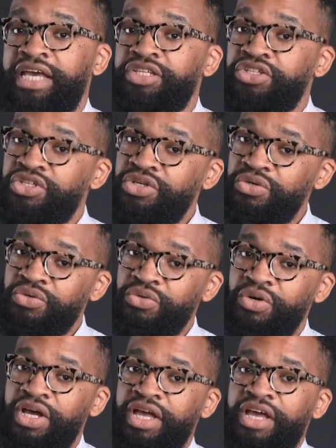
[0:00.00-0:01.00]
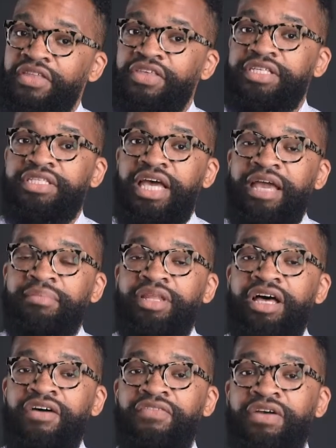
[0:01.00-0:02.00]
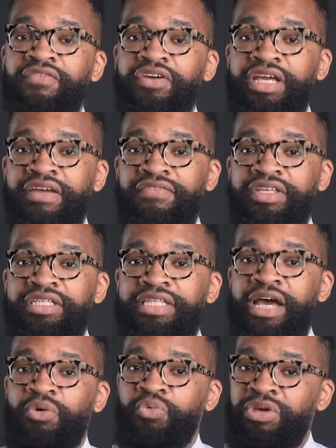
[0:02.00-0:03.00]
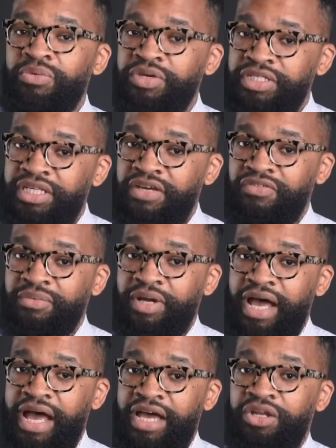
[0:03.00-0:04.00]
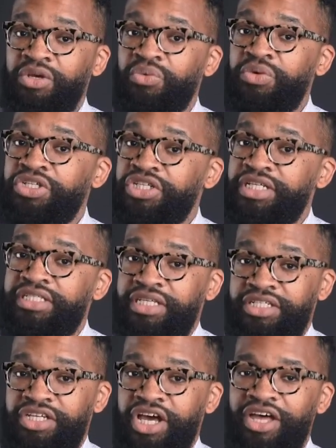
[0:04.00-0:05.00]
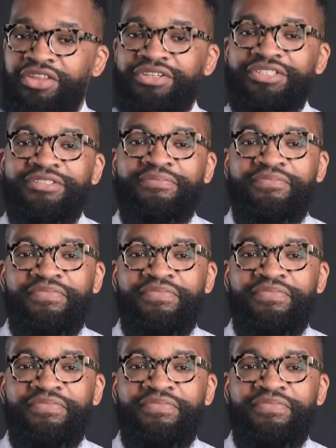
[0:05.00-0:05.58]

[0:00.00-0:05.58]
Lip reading: And two, the same love and forgiveness that we receive from God, we should extend to others.